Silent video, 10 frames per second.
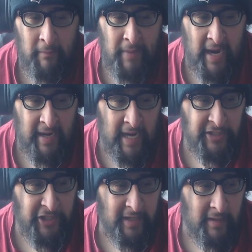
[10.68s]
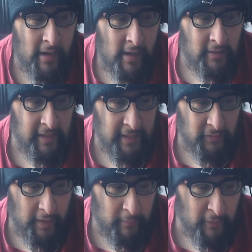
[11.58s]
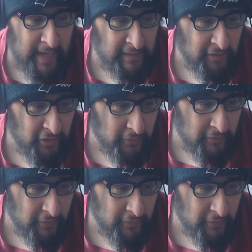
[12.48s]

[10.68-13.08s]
back at ya. Today's video I'm reacting to